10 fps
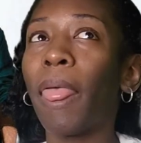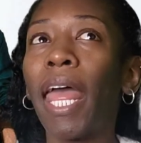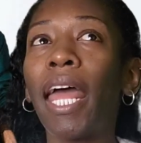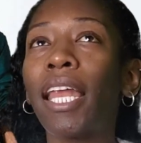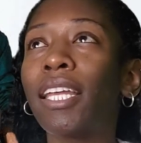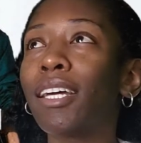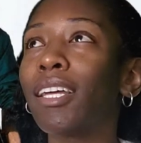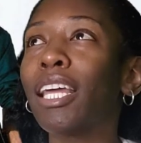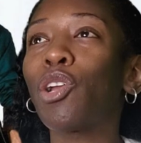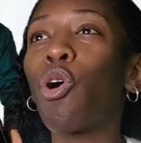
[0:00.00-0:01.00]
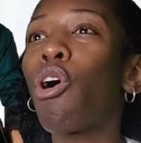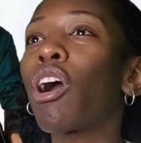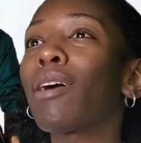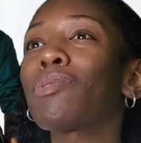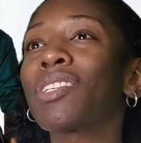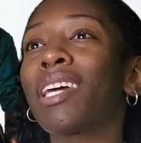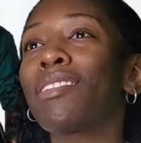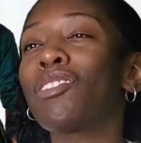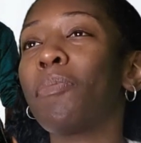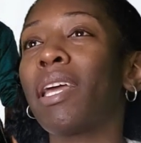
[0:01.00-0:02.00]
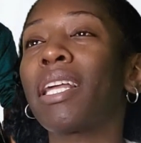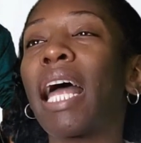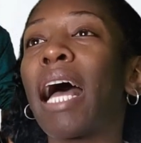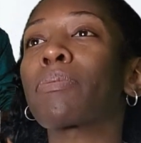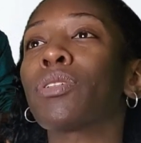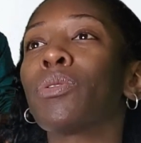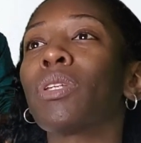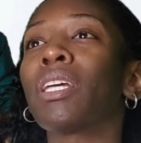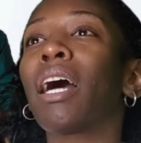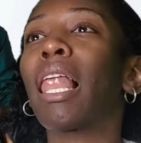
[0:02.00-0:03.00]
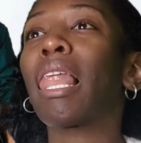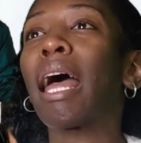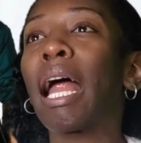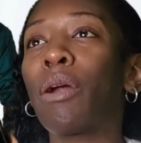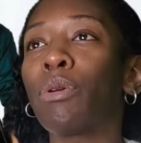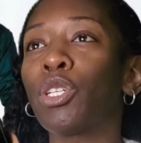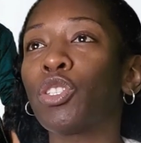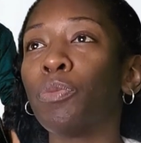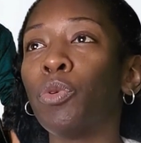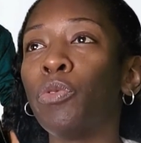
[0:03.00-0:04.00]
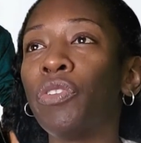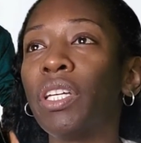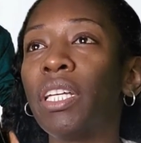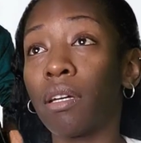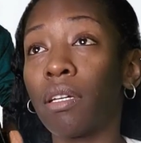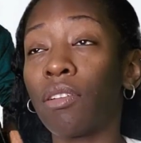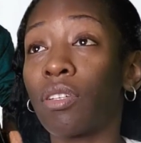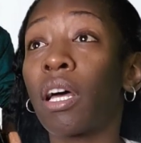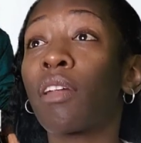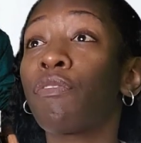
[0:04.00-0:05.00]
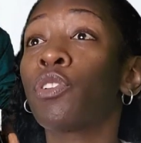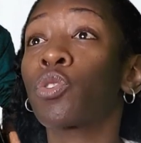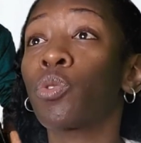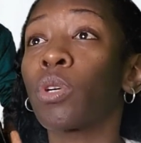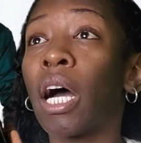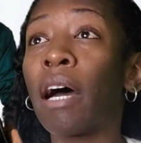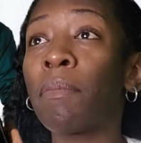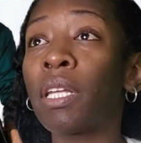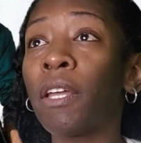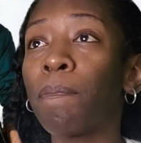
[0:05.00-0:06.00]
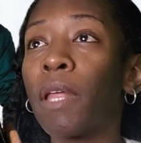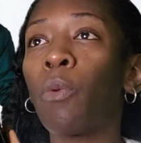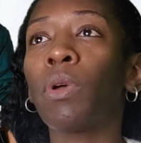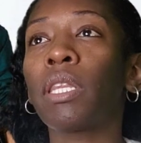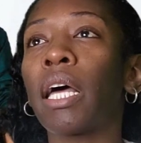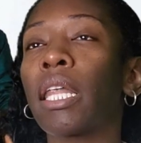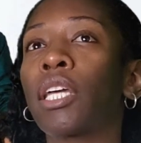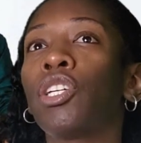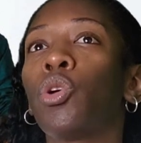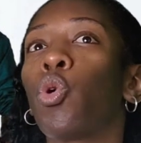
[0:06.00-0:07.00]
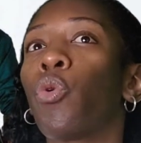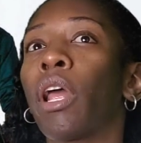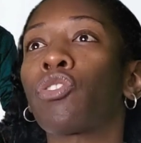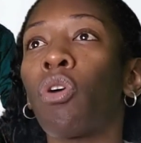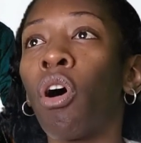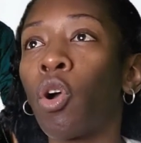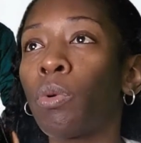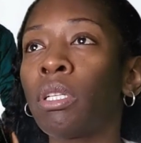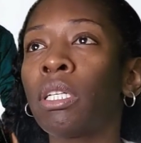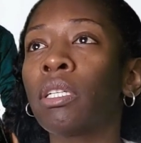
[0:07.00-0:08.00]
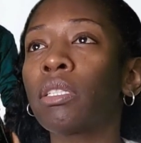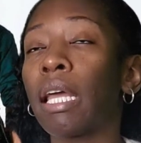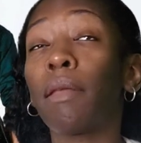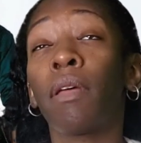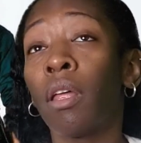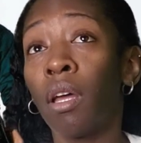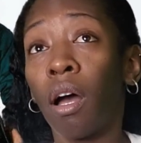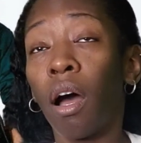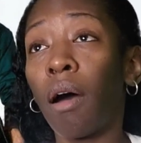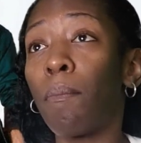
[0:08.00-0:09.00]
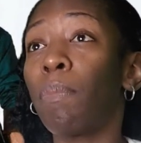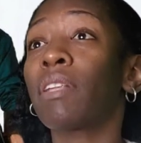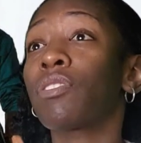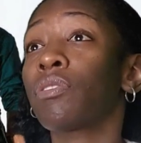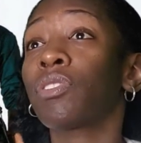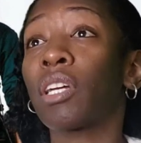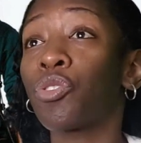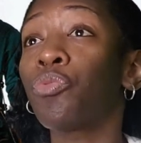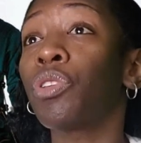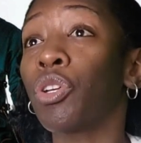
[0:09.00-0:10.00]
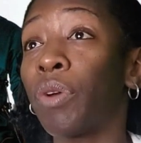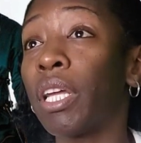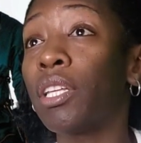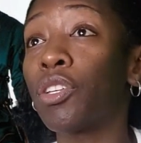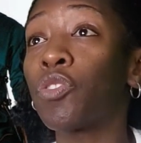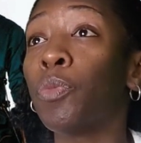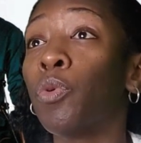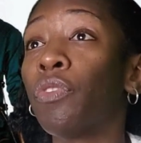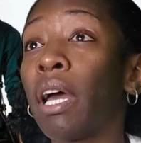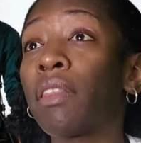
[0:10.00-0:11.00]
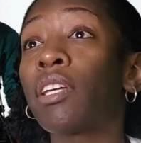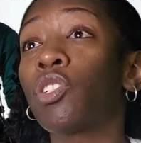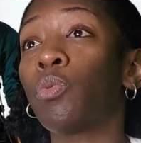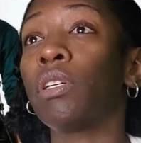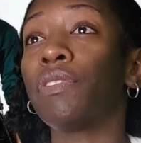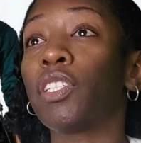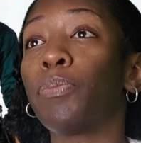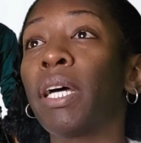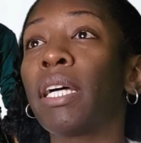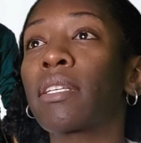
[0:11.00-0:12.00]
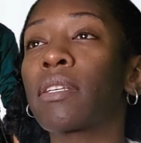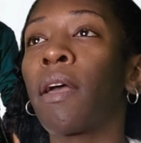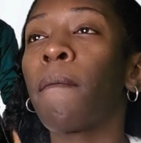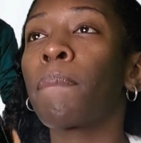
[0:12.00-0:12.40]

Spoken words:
And it all comes together to make an absolutely hilarious movie. It's a lot of physical comedy. And with that, like, you know, Greg's awkwardness. And Ben Stiller's actually really great in this movie. I think it's one of his best.